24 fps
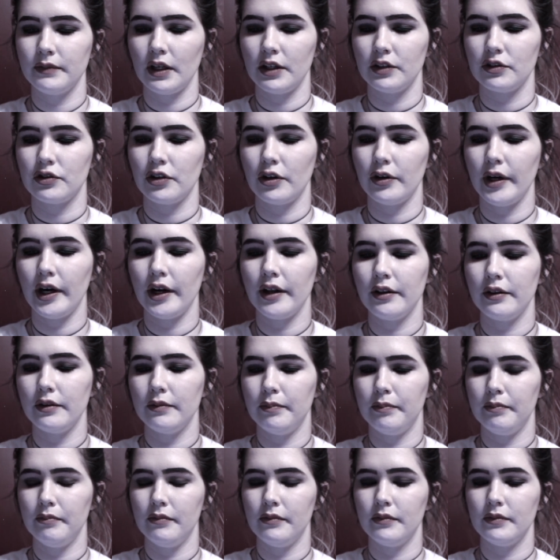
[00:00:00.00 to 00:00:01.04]
I strode out
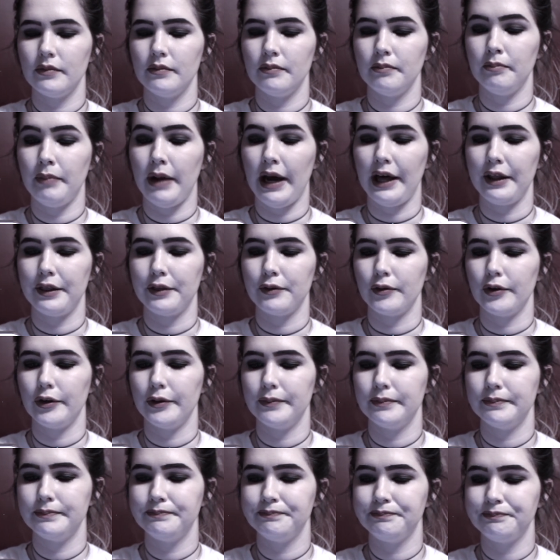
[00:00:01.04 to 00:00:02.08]
of the
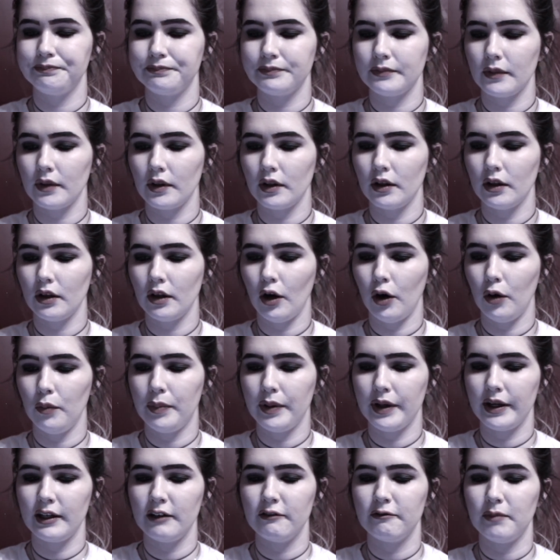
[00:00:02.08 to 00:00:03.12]
bathroom,
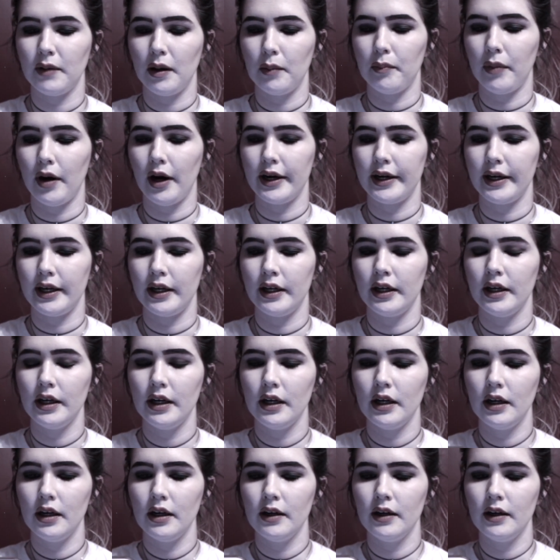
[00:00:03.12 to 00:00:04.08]
hoping if my body